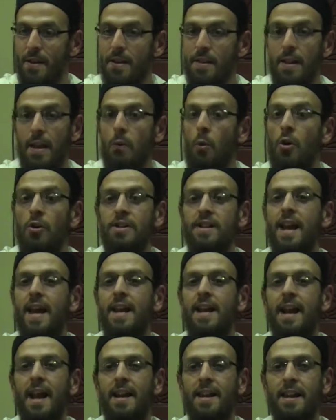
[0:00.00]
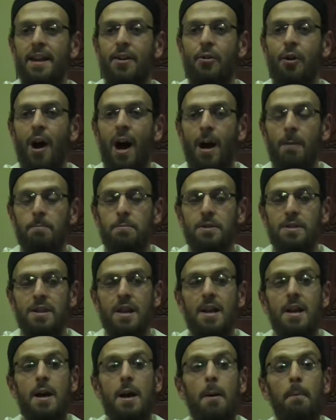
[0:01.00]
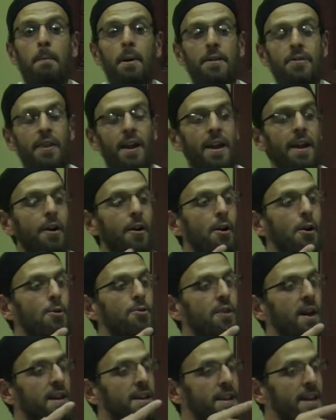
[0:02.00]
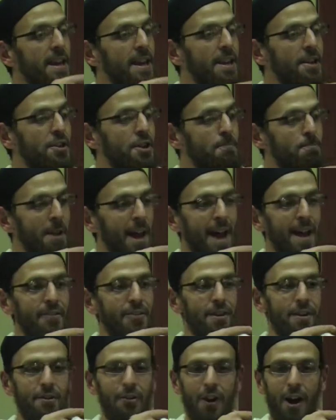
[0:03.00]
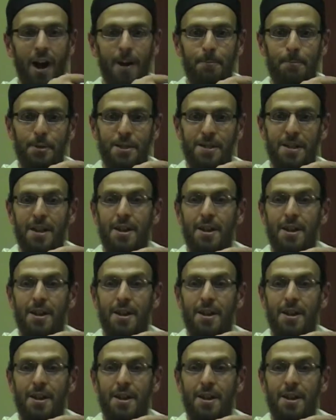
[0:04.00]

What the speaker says: They weren't getting any crops. But they heard that Egypt had the crops.